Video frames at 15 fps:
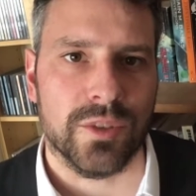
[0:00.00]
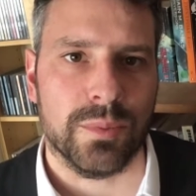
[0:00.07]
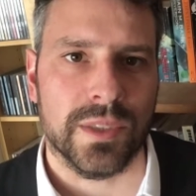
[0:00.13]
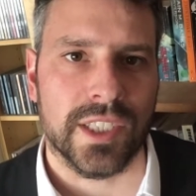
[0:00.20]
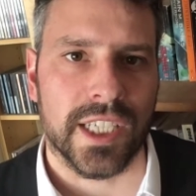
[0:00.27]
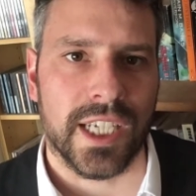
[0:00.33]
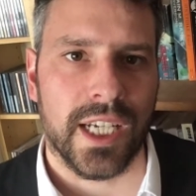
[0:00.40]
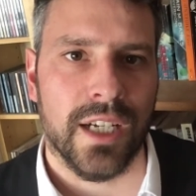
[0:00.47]

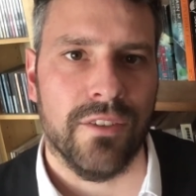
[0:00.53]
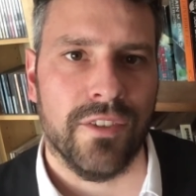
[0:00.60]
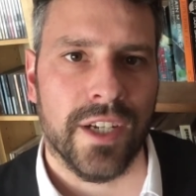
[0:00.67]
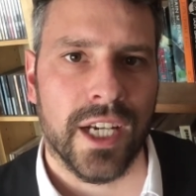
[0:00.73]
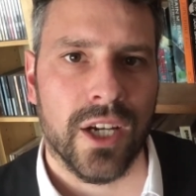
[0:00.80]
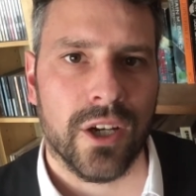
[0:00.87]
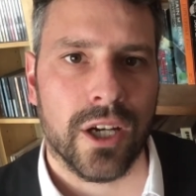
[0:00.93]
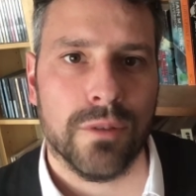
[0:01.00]
particular
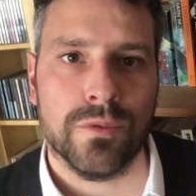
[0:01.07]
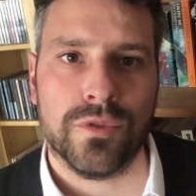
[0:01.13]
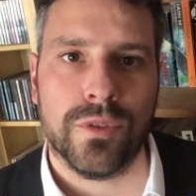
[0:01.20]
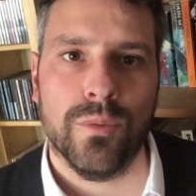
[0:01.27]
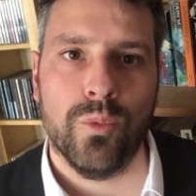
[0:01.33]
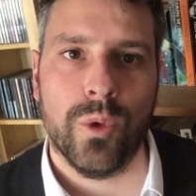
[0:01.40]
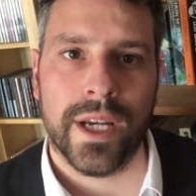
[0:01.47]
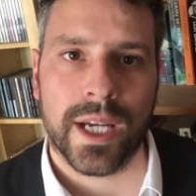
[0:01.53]
video comes
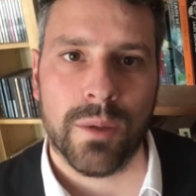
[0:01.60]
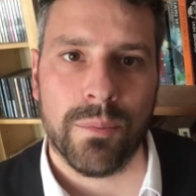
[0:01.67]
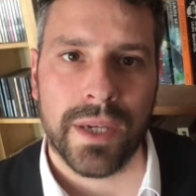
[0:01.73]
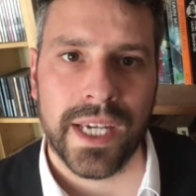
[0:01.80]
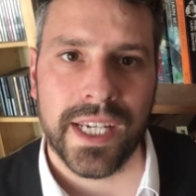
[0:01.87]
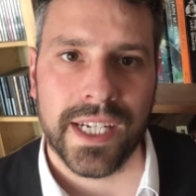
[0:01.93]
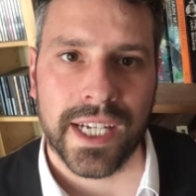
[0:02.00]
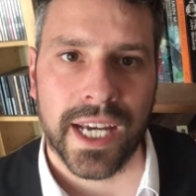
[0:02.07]
from
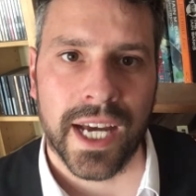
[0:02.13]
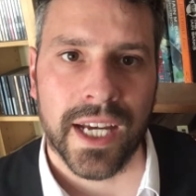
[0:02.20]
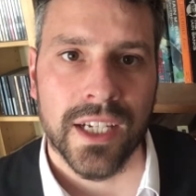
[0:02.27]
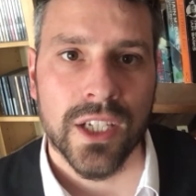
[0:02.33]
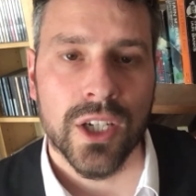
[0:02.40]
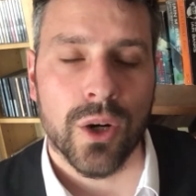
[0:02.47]
Wikipedia,